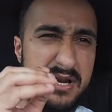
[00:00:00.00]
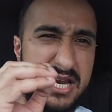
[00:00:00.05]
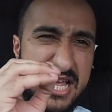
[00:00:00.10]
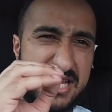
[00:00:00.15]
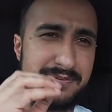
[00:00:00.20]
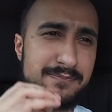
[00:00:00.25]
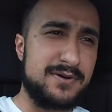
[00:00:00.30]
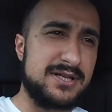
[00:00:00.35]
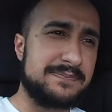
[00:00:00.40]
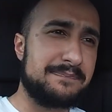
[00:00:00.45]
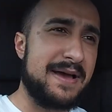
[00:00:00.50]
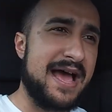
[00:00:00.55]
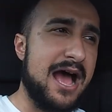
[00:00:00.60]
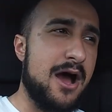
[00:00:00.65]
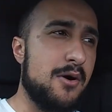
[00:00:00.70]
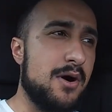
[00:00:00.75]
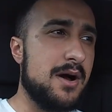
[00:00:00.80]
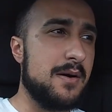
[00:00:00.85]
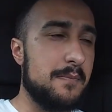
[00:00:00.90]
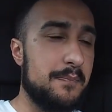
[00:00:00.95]
bit less
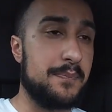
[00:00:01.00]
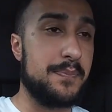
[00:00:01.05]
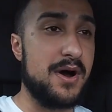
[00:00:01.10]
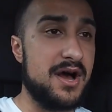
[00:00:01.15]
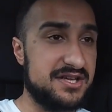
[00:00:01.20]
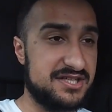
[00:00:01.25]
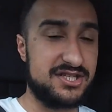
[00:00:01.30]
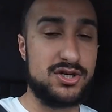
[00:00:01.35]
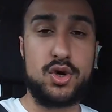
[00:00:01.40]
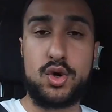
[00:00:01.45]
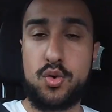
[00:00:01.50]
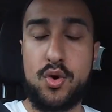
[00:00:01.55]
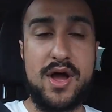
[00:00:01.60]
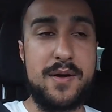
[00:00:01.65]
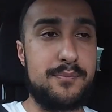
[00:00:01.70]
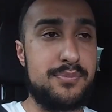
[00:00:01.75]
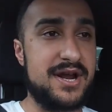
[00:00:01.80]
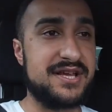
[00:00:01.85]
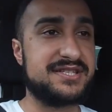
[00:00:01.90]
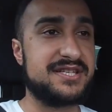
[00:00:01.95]
power, but still
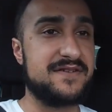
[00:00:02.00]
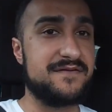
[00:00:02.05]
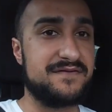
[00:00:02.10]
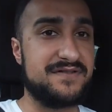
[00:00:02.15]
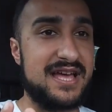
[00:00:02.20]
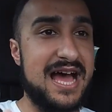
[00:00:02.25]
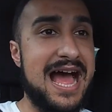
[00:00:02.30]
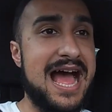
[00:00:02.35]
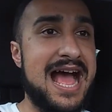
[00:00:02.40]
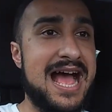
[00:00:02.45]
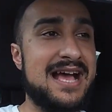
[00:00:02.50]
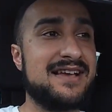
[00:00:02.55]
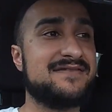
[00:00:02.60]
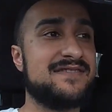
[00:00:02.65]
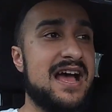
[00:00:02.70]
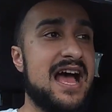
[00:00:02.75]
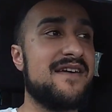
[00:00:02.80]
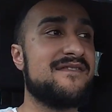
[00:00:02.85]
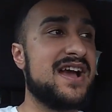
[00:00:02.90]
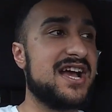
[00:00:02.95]
quite impressive, that
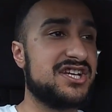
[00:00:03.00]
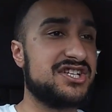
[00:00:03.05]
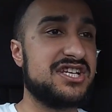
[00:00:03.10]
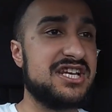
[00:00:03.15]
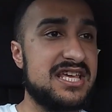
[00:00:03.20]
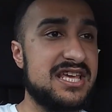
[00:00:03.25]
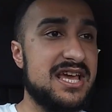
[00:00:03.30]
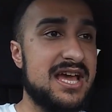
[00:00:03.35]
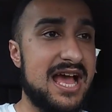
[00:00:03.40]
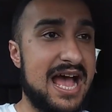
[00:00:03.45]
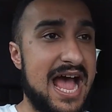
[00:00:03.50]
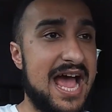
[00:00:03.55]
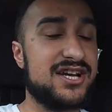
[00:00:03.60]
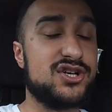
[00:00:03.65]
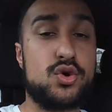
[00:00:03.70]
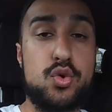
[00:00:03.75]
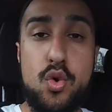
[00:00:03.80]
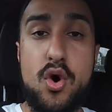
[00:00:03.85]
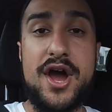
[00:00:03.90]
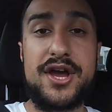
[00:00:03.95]
have actually
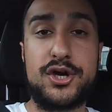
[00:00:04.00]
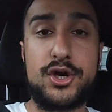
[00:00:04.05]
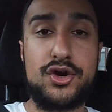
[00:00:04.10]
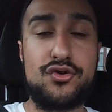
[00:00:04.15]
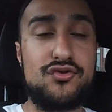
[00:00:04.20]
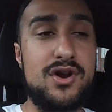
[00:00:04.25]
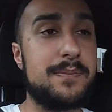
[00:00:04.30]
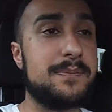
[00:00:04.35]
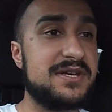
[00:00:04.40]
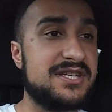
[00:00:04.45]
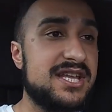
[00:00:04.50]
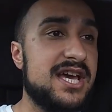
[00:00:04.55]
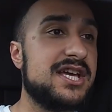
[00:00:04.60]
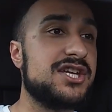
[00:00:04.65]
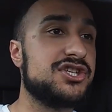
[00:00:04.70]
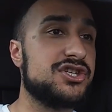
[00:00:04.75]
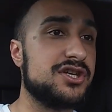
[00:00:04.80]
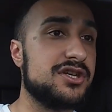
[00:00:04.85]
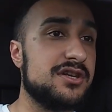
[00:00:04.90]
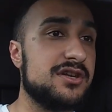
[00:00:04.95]
had quite a good
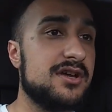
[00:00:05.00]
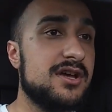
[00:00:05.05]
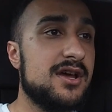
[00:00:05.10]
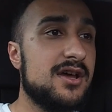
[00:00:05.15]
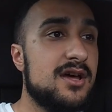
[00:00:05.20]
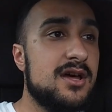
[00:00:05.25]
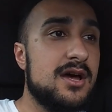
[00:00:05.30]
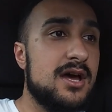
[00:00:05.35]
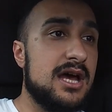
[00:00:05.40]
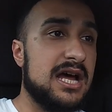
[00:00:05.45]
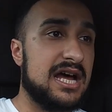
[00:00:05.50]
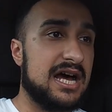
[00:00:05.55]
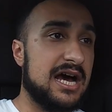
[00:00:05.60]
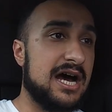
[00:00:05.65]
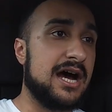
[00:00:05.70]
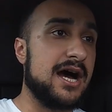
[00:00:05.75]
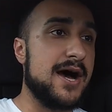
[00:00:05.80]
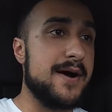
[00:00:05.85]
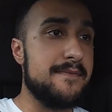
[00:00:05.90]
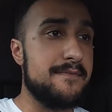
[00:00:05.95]
reputation.
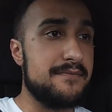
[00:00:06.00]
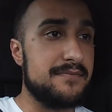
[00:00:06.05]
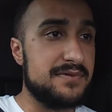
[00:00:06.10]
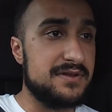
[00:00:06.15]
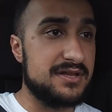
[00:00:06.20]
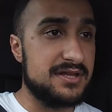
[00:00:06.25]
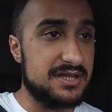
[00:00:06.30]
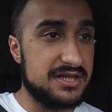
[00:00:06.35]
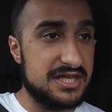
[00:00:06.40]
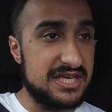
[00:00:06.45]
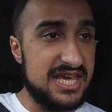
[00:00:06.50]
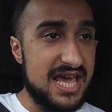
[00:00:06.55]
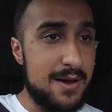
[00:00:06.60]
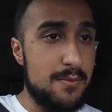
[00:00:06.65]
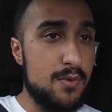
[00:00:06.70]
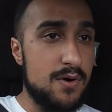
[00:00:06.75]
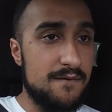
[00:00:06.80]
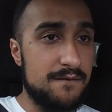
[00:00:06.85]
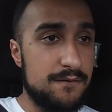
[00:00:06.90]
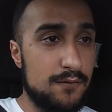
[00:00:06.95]
The
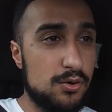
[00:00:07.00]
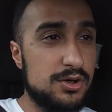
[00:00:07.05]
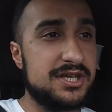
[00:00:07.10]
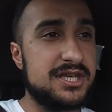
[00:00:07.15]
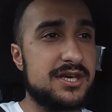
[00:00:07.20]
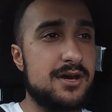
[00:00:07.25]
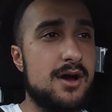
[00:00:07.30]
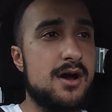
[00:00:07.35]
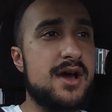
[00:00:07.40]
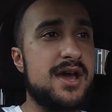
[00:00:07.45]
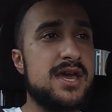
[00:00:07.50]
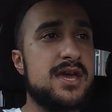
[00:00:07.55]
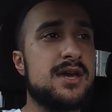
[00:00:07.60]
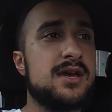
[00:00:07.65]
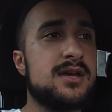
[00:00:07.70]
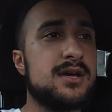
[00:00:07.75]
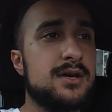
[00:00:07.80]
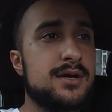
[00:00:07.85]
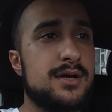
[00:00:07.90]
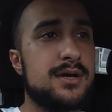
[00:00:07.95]
M140i
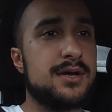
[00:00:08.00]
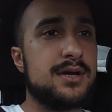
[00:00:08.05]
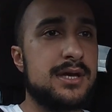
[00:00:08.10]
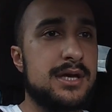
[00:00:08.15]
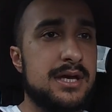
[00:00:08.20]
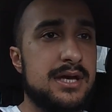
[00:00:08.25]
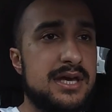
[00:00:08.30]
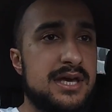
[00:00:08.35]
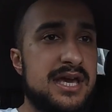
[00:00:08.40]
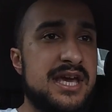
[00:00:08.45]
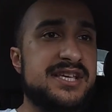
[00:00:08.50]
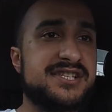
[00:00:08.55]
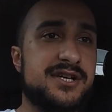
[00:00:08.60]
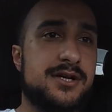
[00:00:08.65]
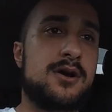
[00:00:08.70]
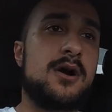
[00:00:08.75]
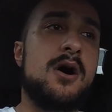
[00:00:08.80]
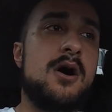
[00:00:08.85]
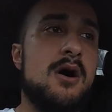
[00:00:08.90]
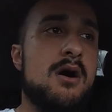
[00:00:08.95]
is a
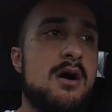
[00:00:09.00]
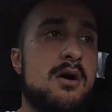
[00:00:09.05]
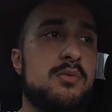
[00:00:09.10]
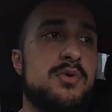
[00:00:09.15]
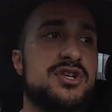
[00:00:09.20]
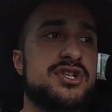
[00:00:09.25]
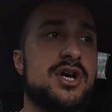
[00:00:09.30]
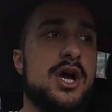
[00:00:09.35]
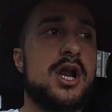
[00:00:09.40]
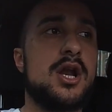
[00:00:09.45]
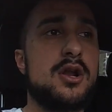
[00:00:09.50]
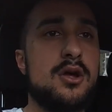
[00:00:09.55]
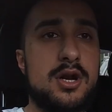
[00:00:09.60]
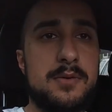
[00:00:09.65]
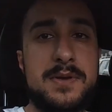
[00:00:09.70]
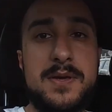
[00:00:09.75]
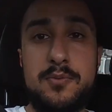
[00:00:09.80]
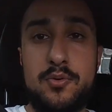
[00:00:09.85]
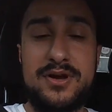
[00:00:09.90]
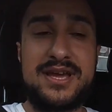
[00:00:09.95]
car which a lot
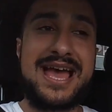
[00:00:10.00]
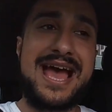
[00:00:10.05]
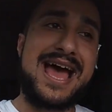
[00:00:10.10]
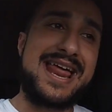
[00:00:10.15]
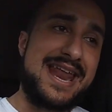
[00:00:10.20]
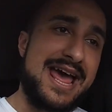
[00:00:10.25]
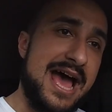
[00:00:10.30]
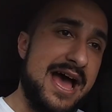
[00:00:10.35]
of people can